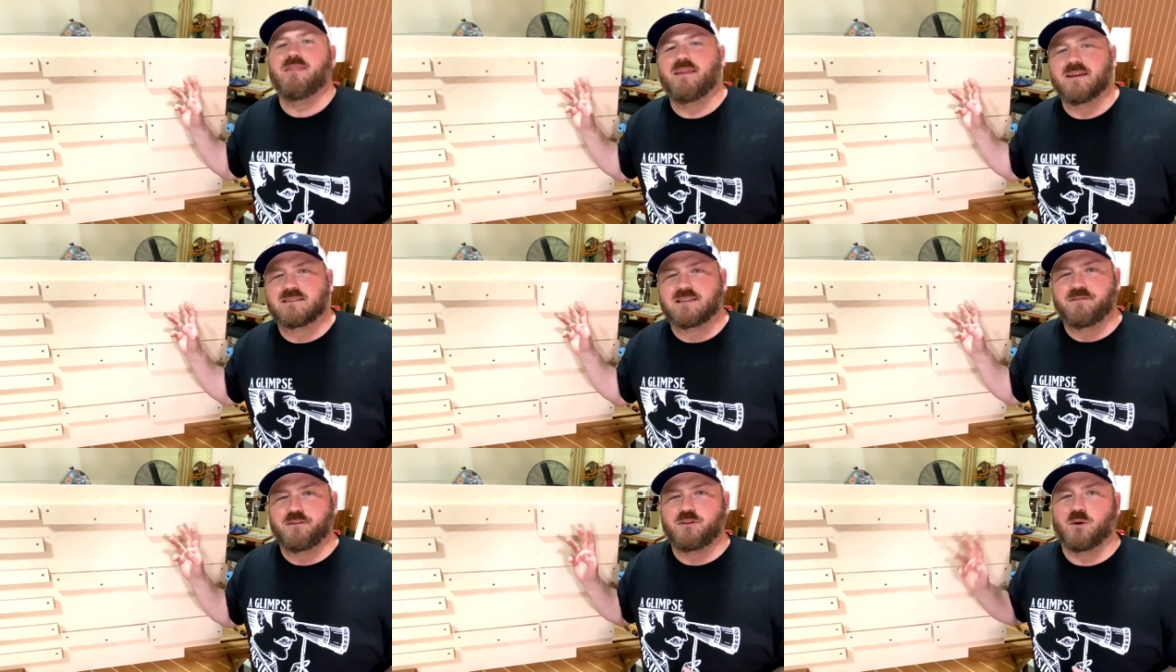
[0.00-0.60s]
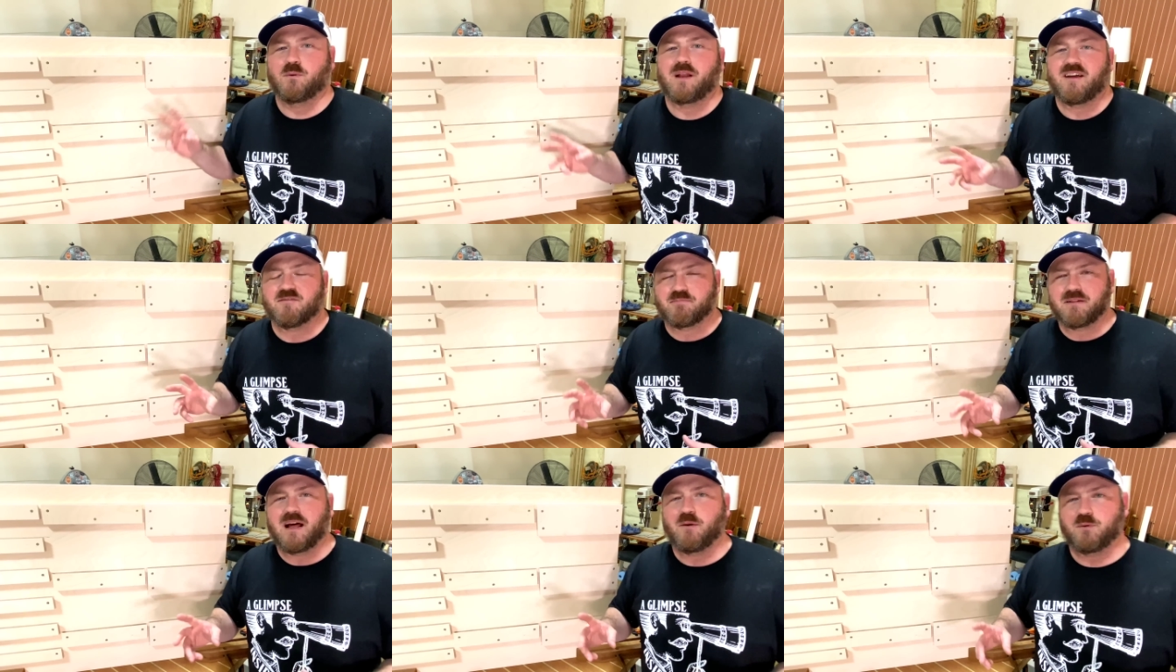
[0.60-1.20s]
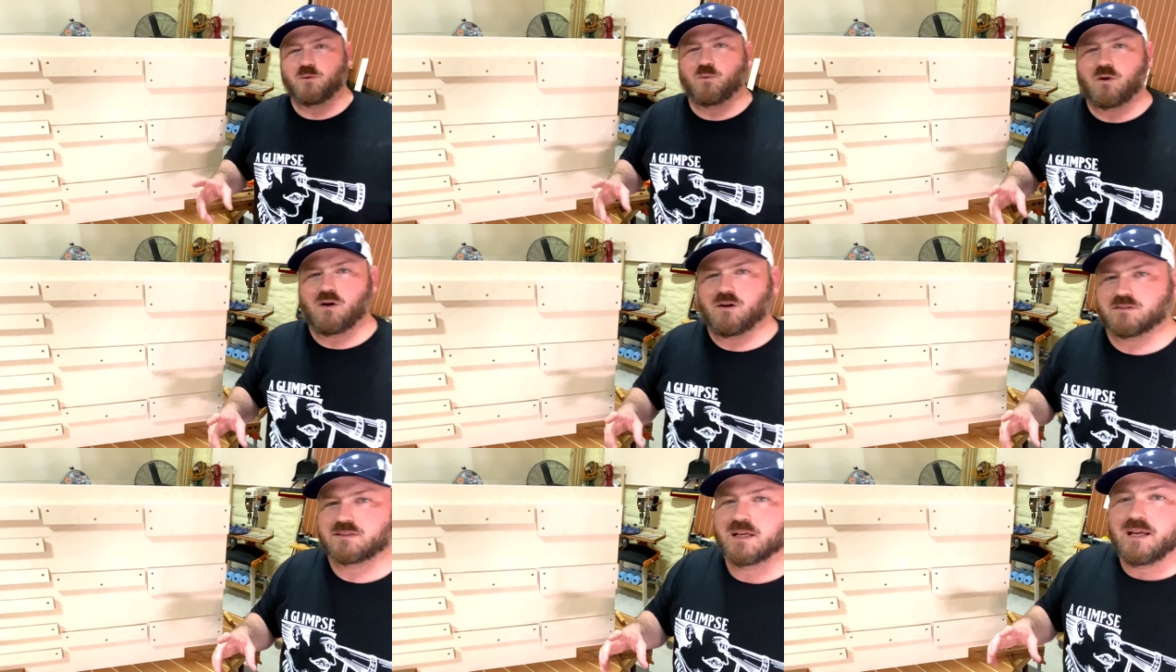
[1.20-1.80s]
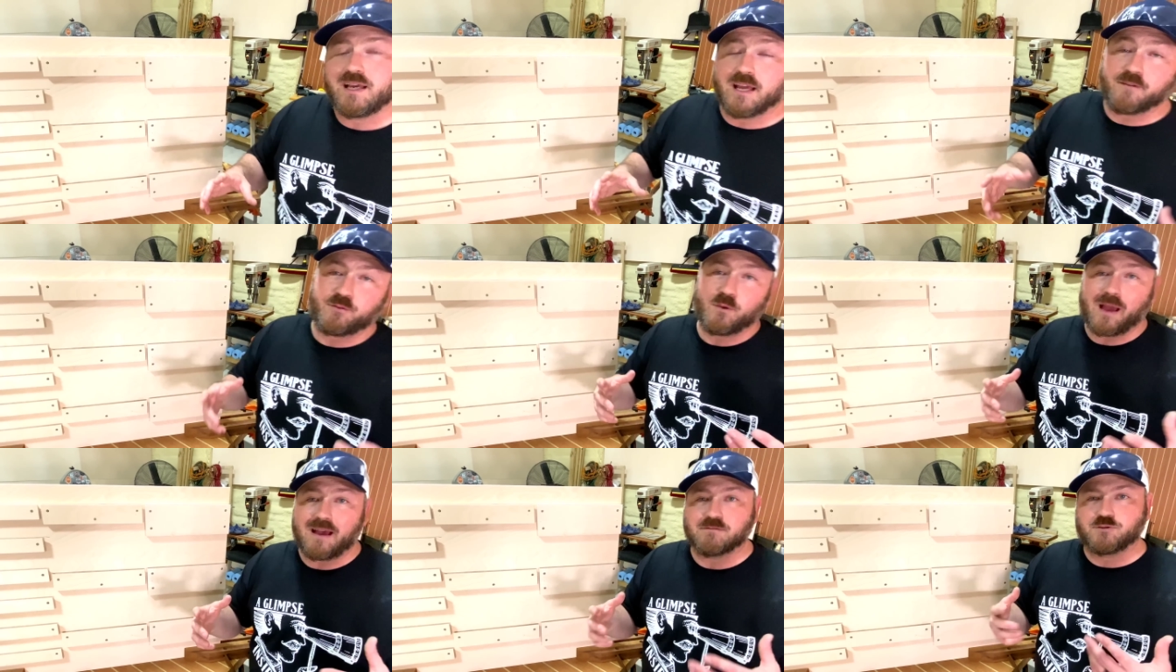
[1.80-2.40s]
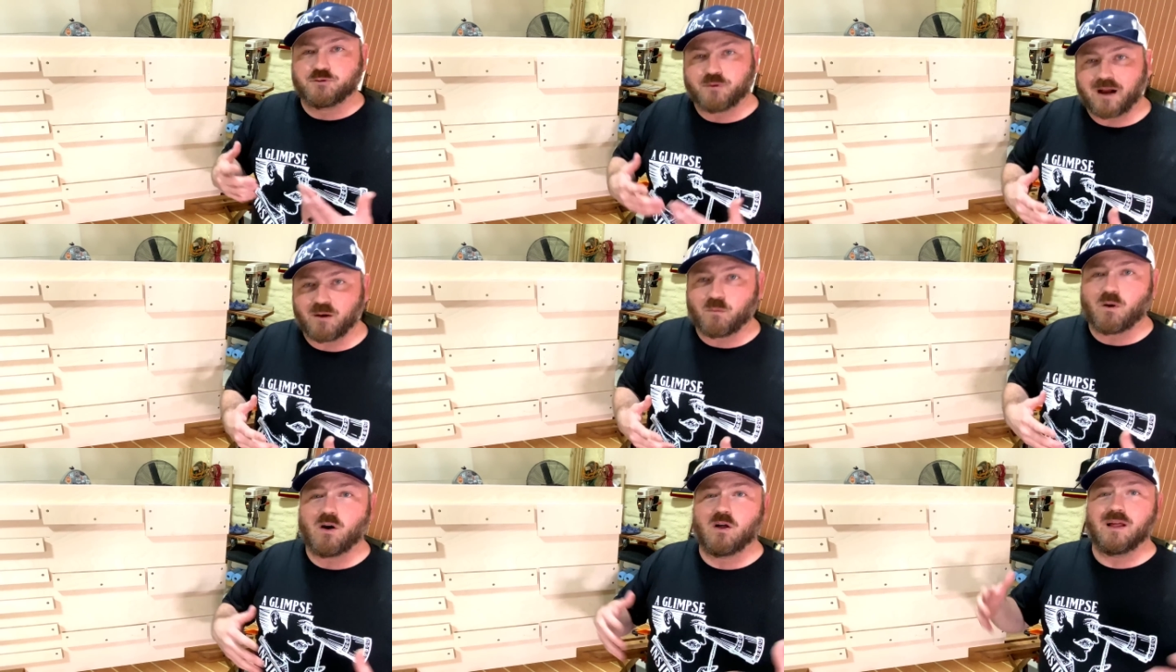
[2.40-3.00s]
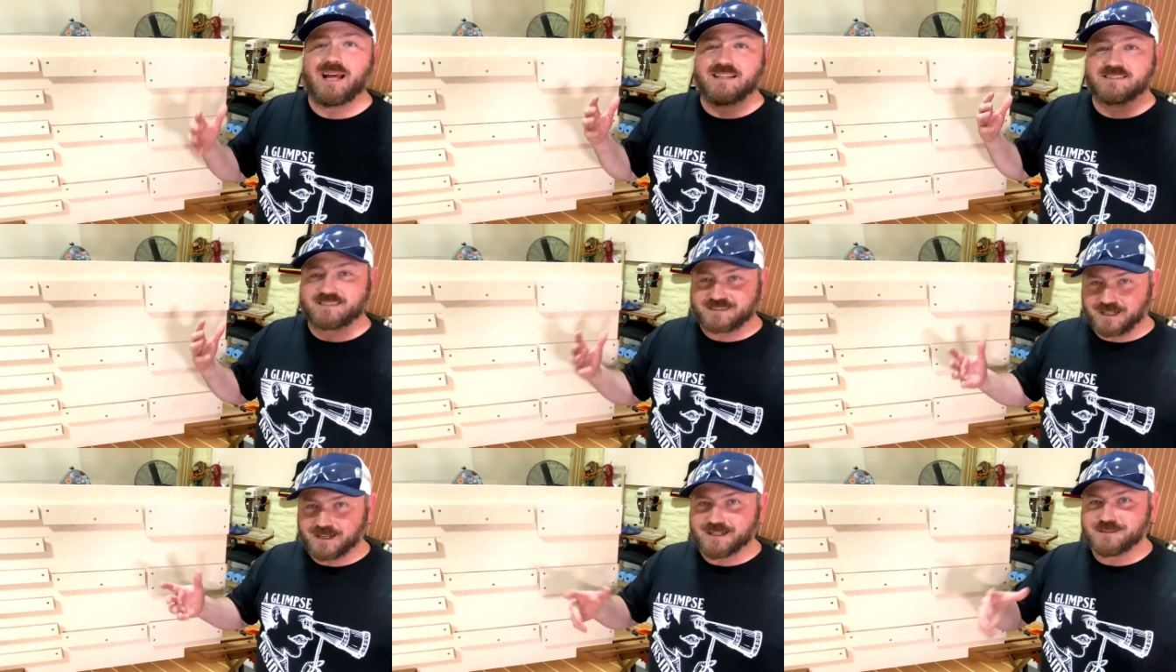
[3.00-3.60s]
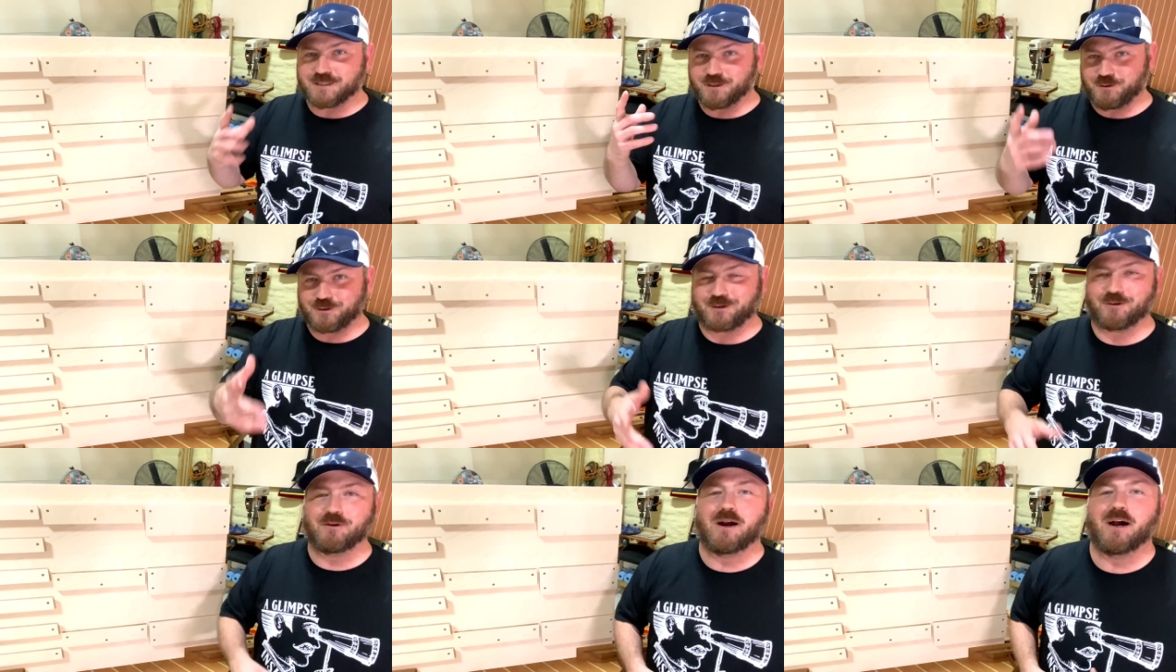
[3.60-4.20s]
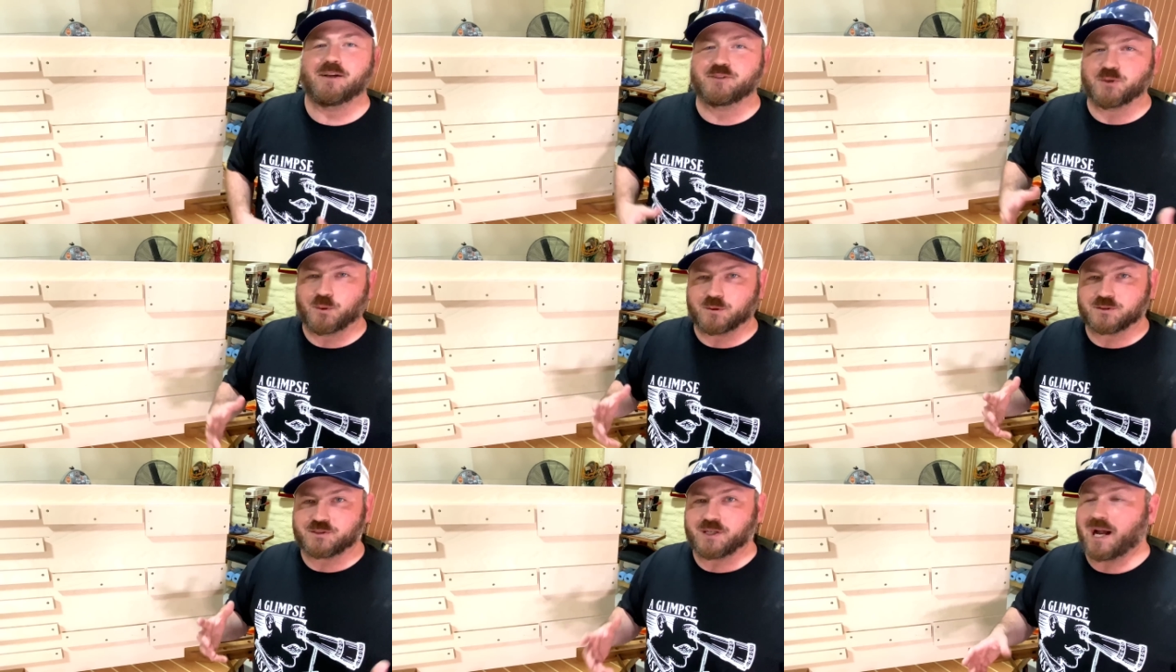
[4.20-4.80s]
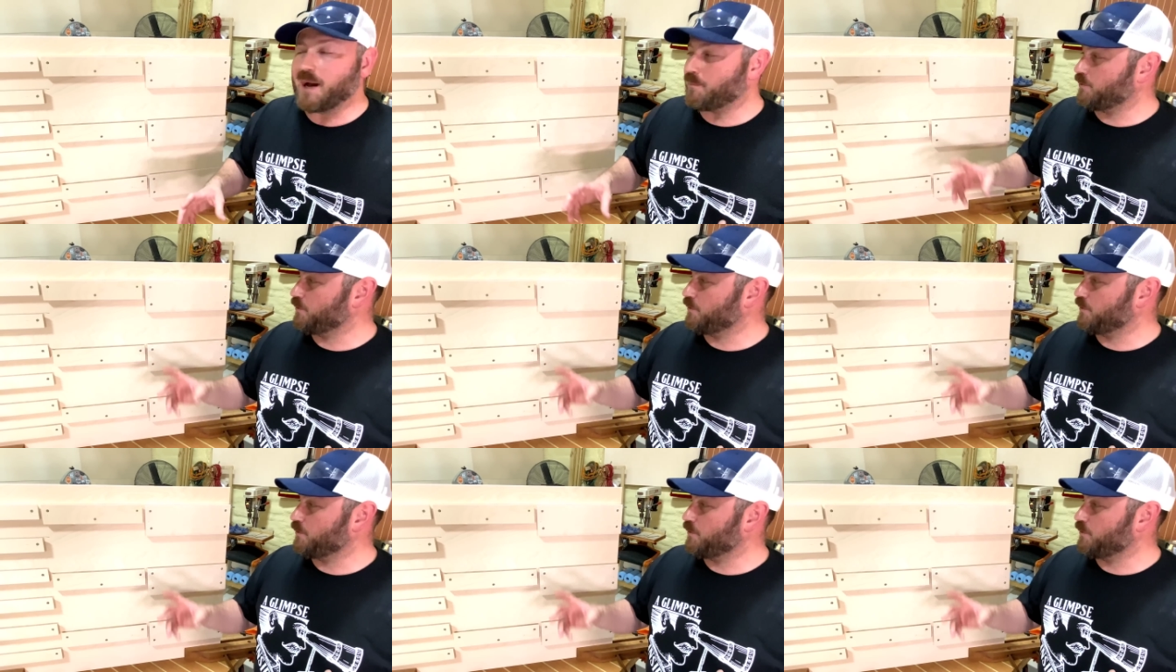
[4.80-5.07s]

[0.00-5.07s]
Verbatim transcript: this if you don't have plywood walls. If you have drywall and studs in your garage or shop.